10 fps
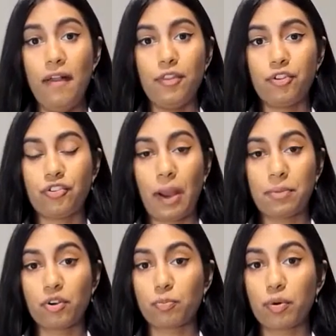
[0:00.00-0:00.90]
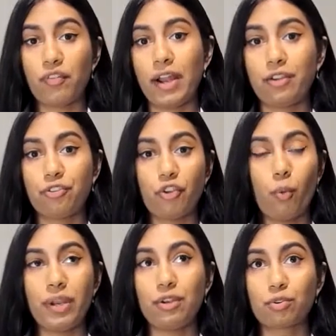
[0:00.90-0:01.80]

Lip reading: this chapter is providing so many